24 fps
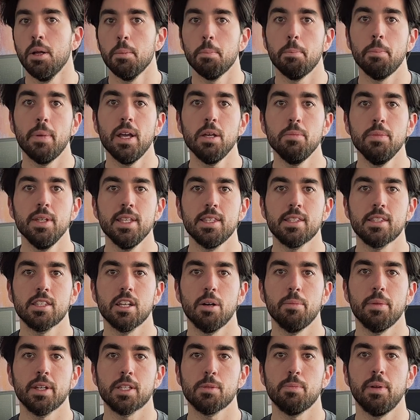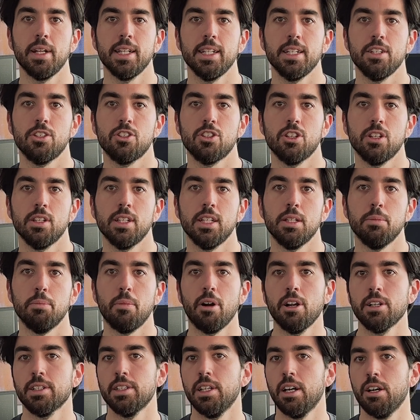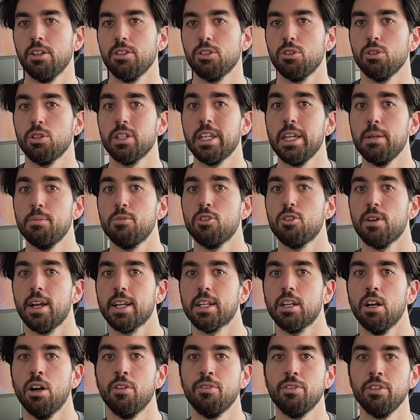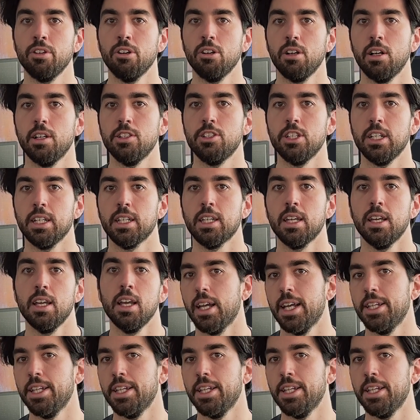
maybe some explanation in Markdown to keep track of your logic,